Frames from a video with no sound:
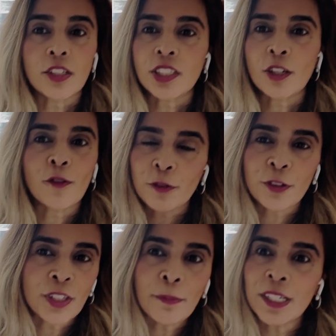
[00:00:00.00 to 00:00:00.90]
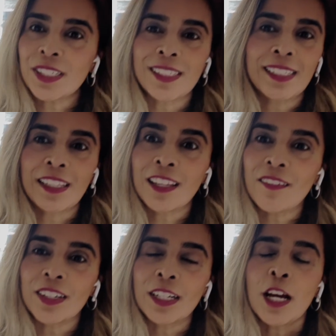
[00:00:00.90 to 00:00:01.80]
so for some patients, they love
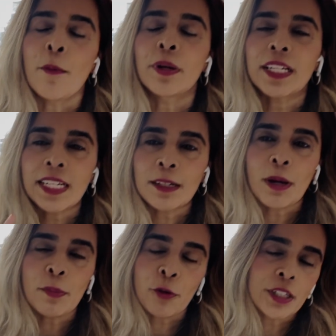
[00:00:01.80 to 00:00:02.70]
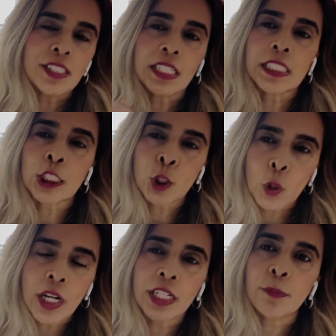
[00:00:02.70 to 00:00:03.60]
it. But again, my point is that it's a
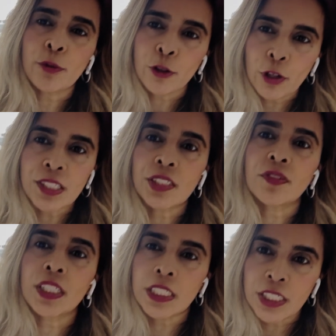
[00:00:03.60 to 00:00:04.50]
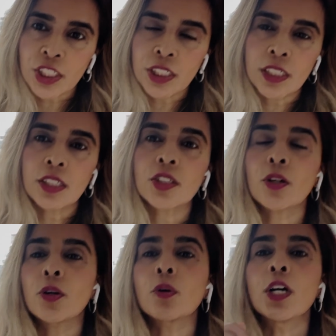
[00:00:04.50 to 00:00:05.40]
chronic progressive condition.
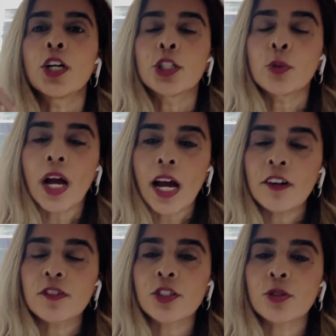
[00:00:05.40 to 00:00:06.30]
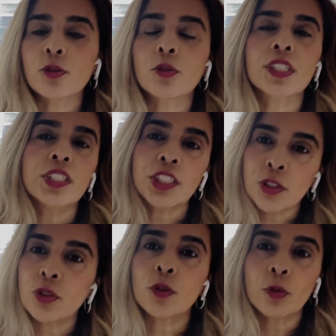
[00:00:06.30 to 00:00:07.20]
So you have to
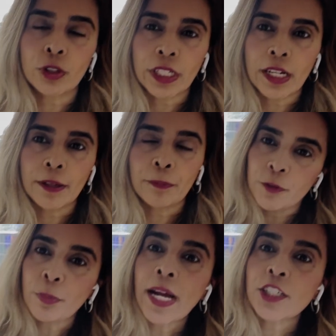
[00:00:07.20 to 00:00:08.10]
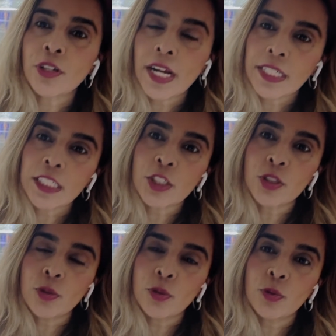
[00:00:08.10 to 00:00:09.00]
continue to work at it. Backtracking
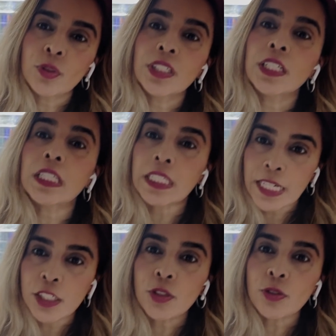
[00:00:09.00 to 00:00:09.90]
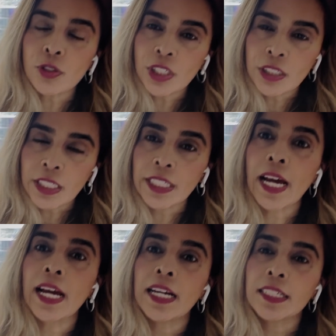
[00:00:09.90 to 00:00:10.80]
to the lasers and the
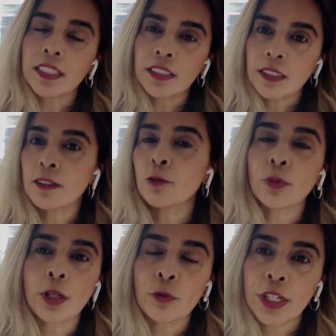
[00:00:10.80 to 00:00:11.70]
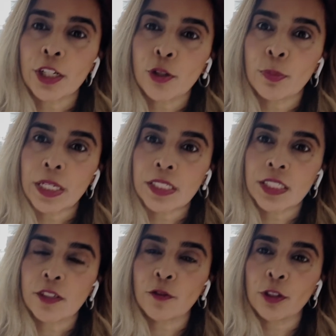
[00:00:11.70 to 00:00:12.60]
YAG and the
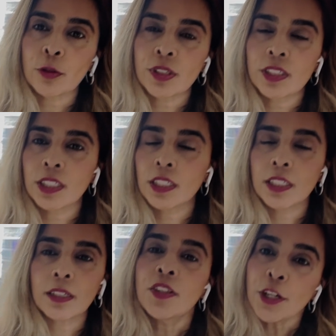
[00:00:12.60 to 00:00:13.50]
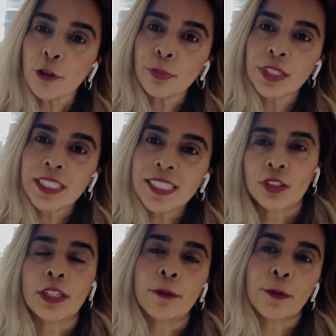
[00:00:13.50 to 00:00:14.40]
radio-based frequency therapies,
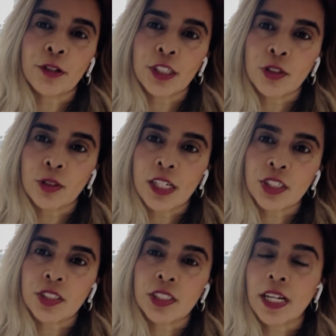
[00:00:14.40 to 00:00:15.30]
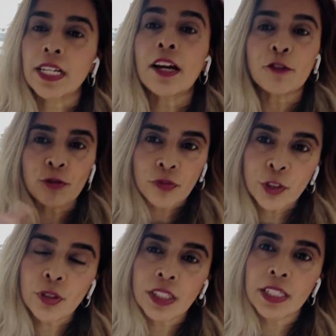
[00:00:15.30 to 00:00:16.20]
the American Urological Society, after reviewing the